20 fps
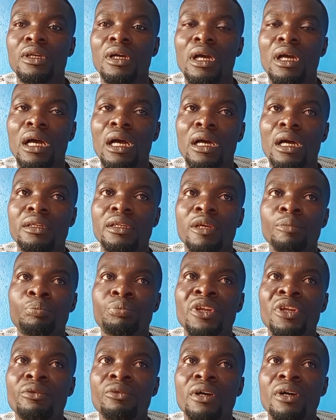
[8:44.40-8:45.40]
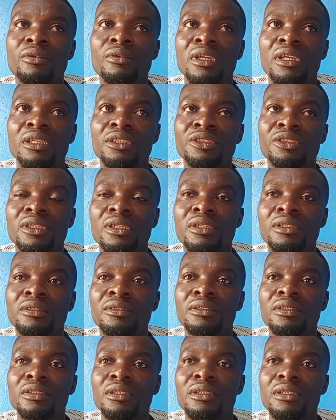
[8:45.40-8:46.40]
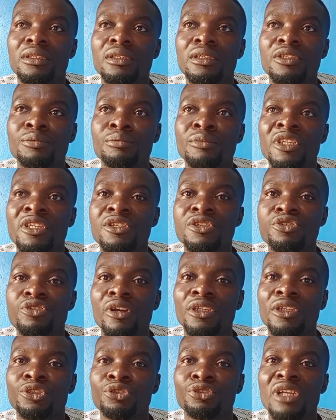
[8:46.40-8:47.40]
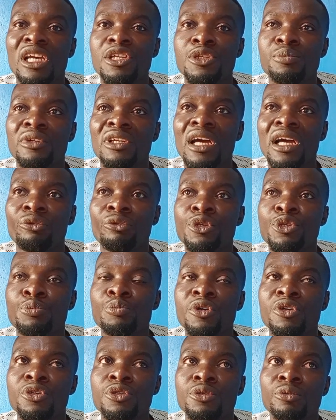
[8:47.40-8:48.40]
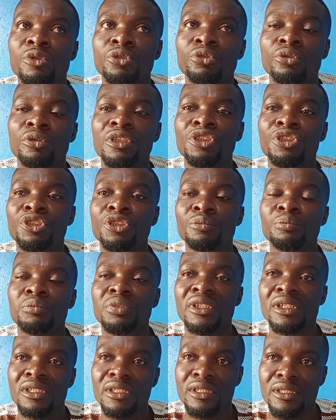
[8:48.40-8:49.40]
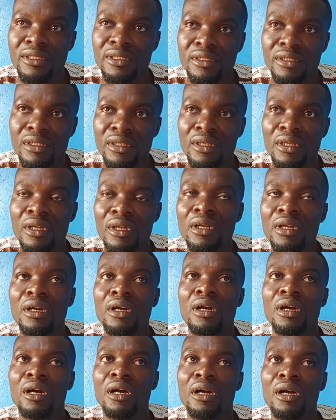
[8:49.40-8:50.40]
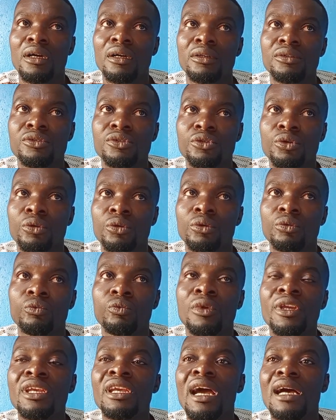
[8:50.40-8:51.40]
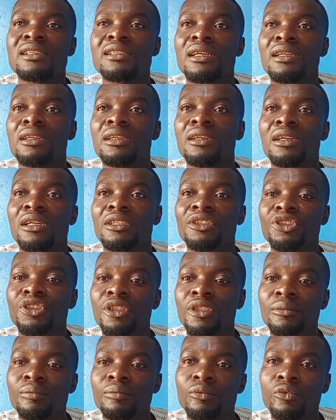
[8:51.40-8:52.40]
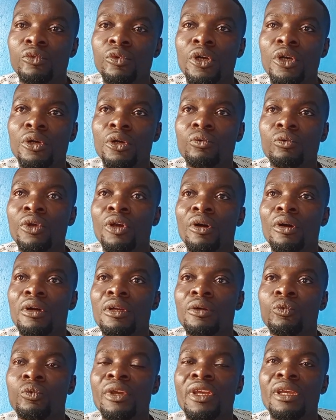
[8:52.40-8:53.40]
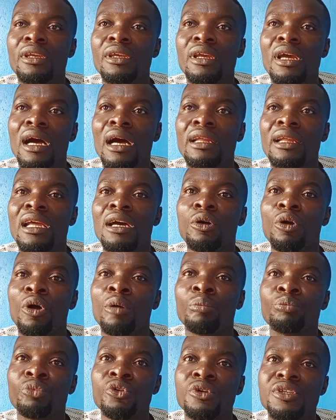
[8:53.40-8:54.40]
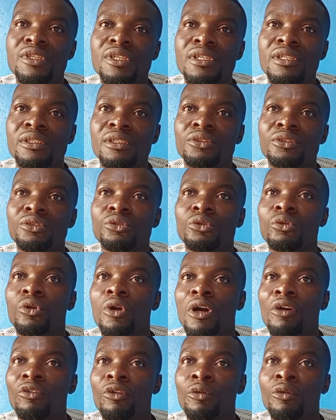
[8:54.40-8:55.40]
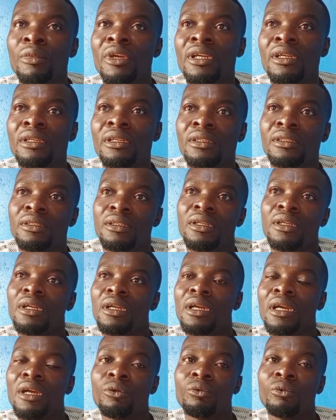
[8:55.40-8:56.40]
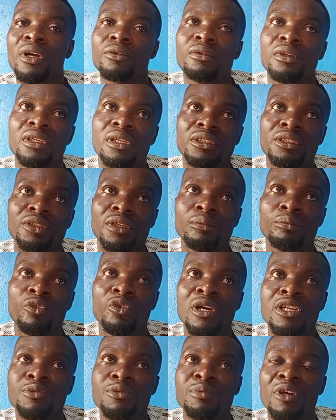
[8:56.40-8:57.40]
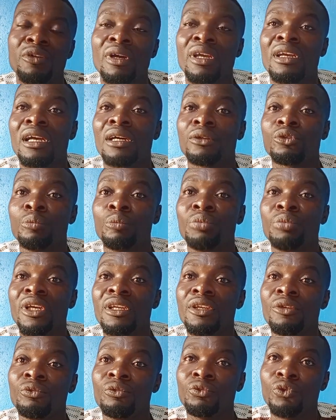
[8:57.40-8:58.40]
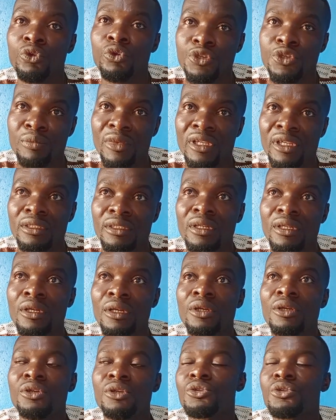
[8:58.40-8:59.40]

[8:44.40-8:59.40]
The plate regulation is Ministry of Transport are responsible to issue plates. Okay. So we as a leadership, we are not opposing to government and regulation, more especially when it comes to plate enforcement. Okay.